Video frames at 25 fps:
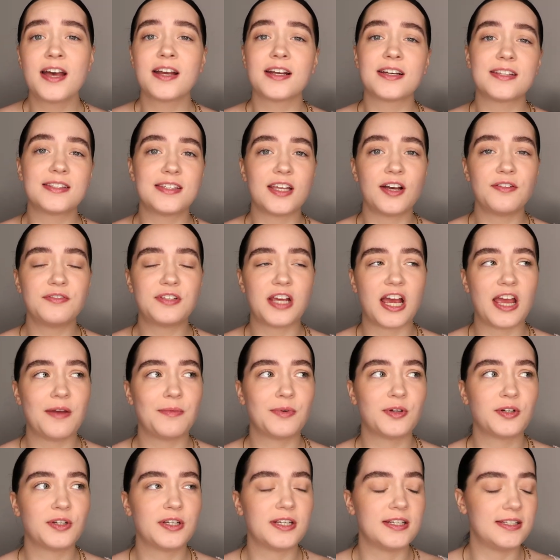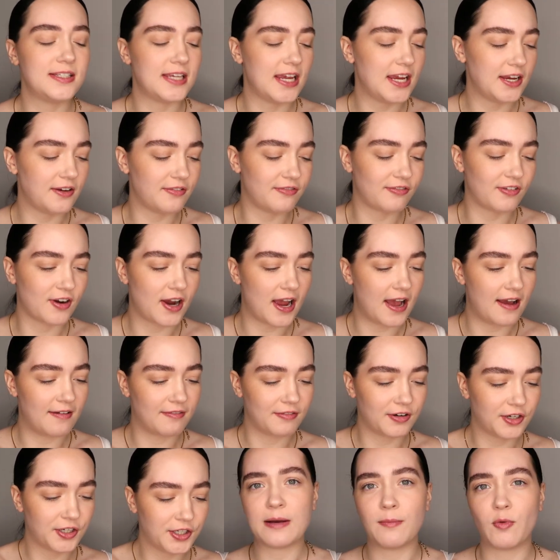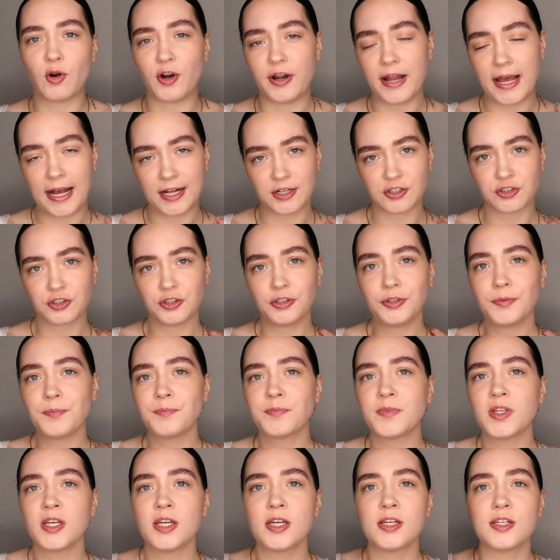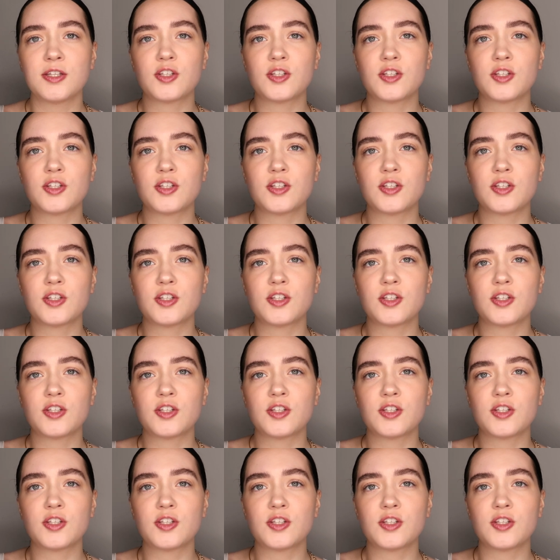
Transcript: because self-timer can take forever, not more natural.